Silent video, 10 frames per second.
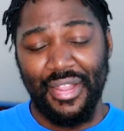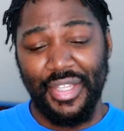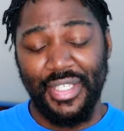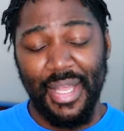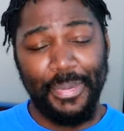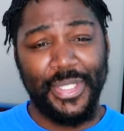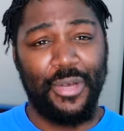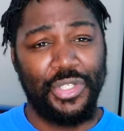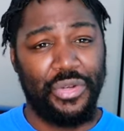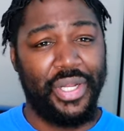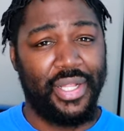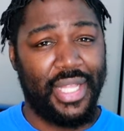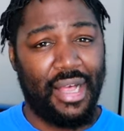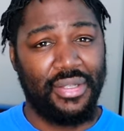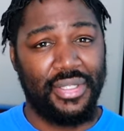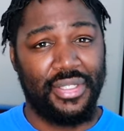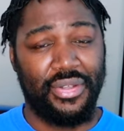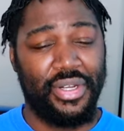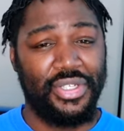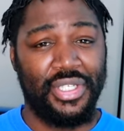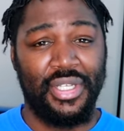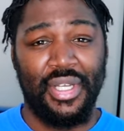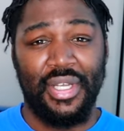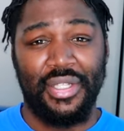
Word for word: these episodes are in the thousands, so there's